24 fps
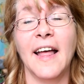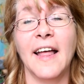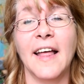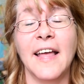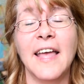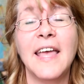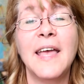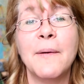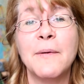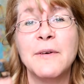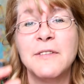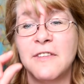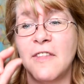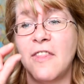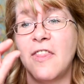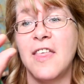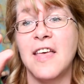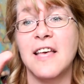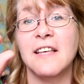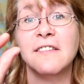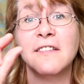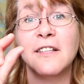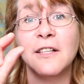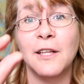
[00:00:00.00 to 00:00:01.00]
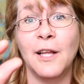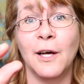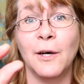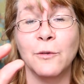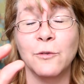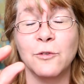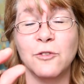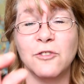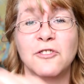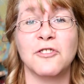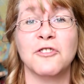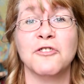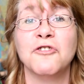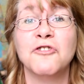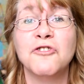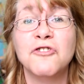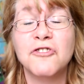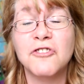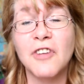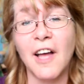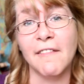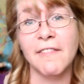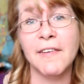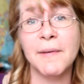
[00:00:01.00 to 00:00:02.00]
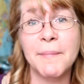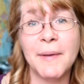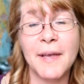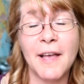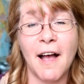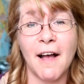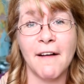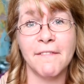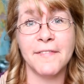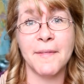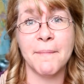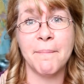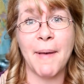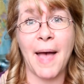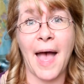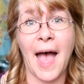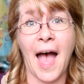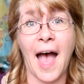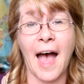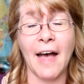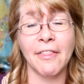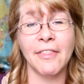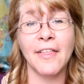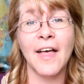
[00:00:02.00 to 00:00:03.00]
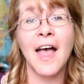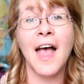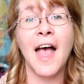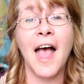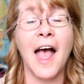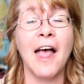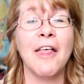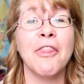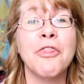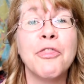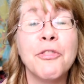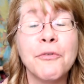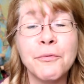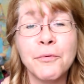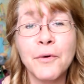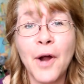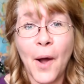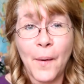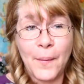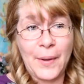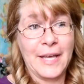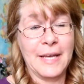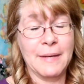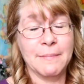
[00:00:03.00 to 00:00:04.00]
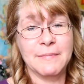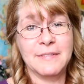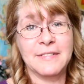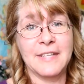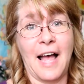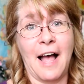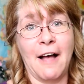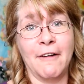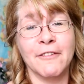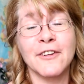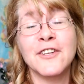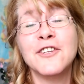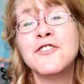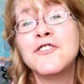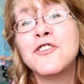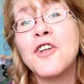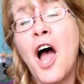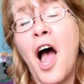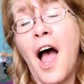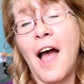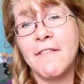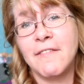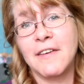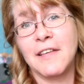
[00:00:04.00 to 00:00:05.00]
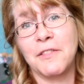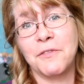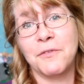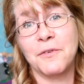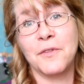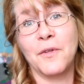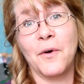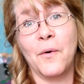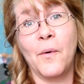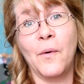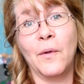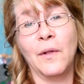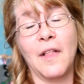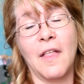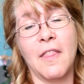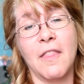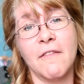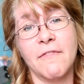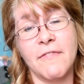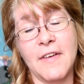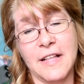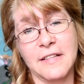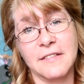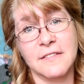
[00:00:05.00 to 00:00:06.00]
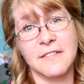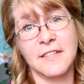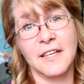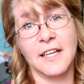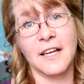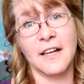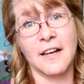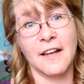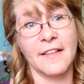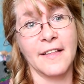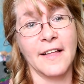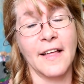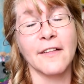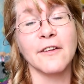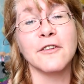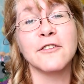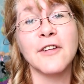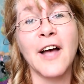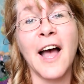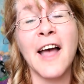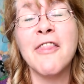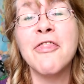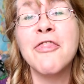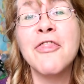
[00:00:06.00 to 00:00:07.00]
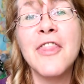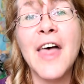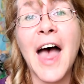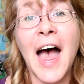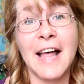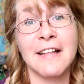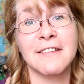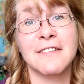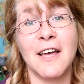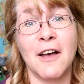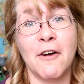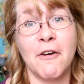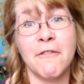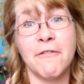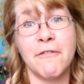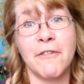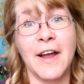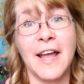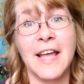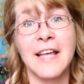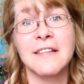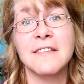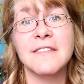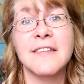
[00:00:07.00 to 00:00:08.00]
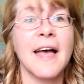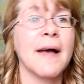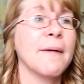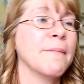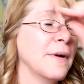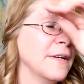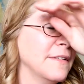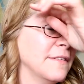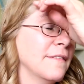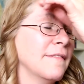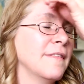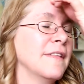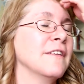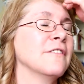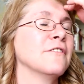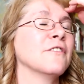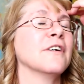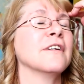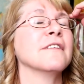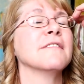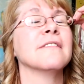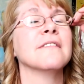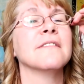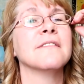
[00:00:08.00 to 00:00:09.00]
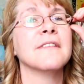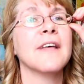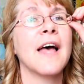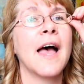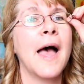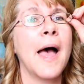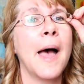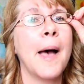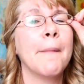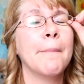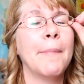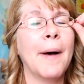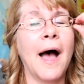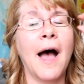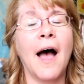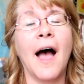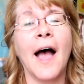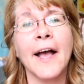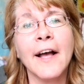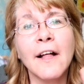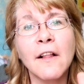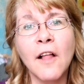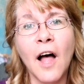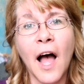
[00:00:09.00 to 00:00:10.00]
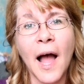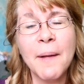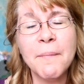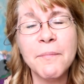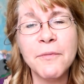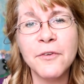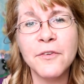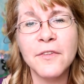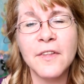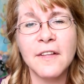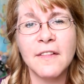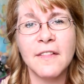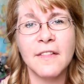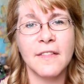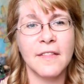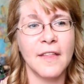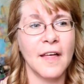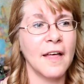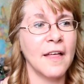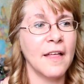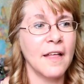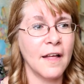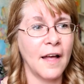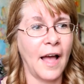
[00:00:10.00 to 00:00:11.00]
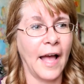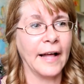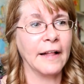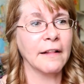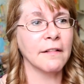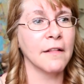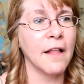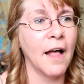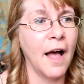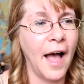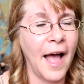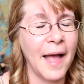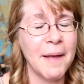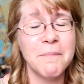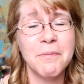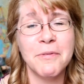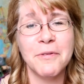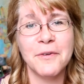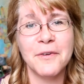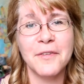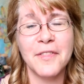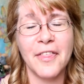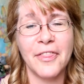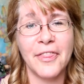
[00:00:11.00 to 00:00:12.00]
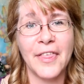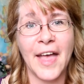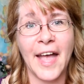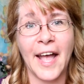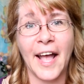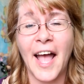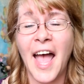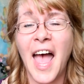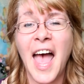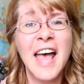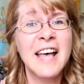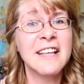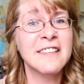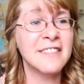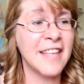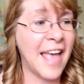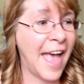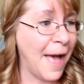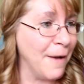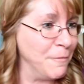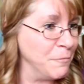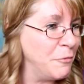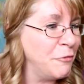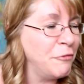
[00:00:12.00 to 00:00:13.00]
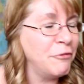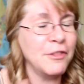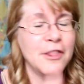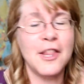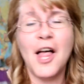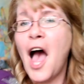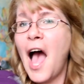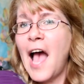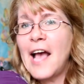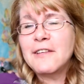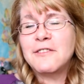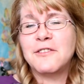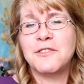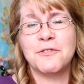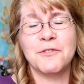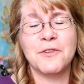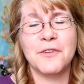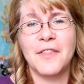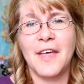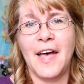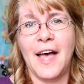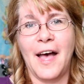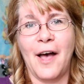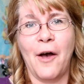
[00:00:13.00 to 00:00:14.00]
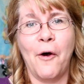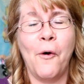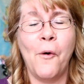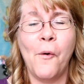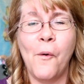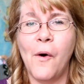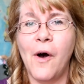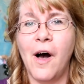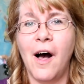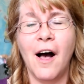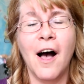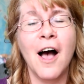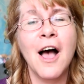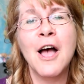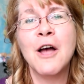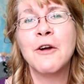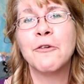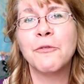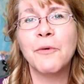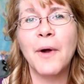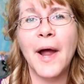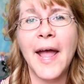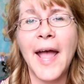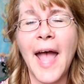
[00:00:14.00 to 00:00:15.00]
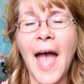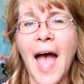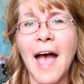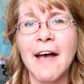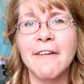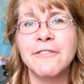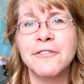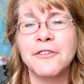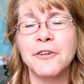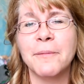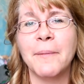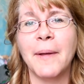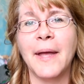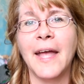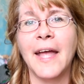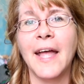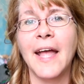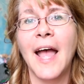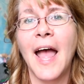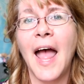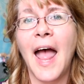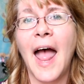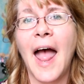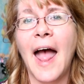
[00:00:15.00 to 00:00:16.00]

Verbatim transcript: he was this close to shoving me off the path and throwing himself and diving through the hole in the fence to get on the other side. That's how afraid Sam was of these horses. But I climbed through the, the I climbed through the thing. Sam flies through the hole right after me